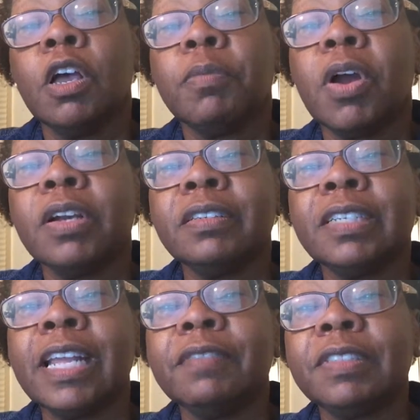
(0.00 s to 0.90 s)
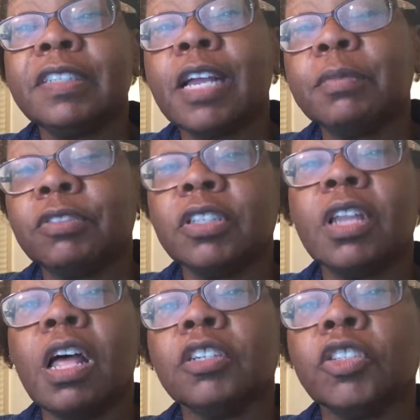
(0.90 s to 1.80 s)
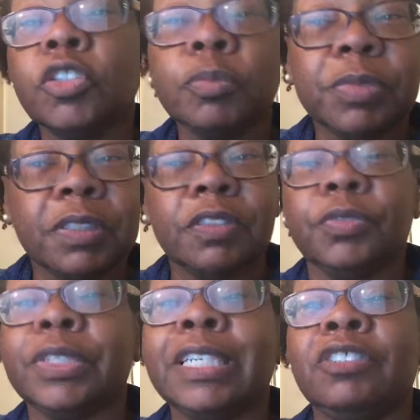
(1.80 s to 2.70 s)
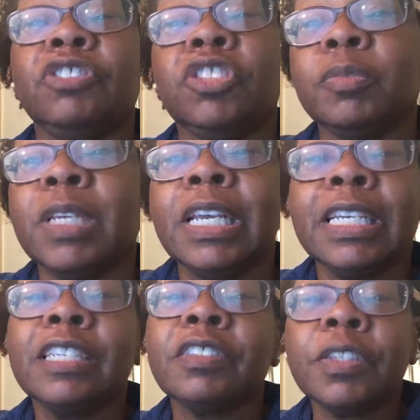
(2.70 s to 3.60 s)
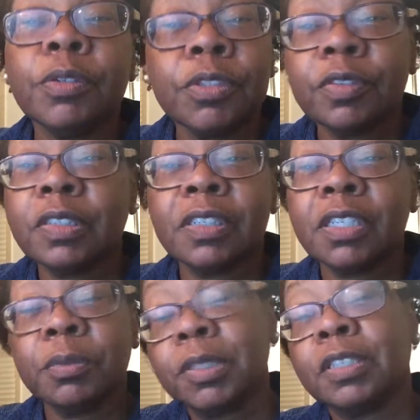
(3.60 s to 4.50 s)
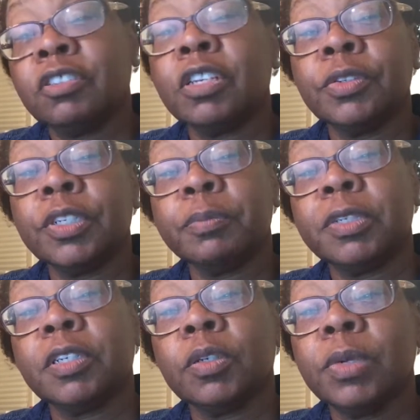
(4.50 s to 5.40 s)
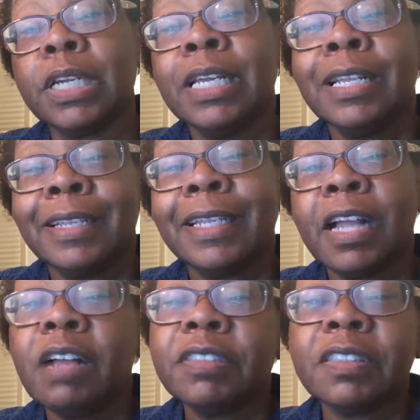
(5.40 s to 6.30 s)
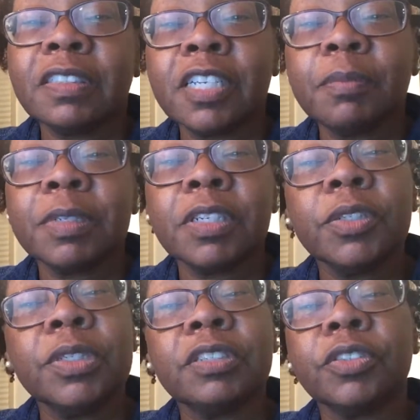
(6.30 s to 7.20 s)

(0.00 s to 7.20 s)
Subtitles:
Parties that have established a long-term business relationship get so used to dealing with each other in a particular way that they often skip including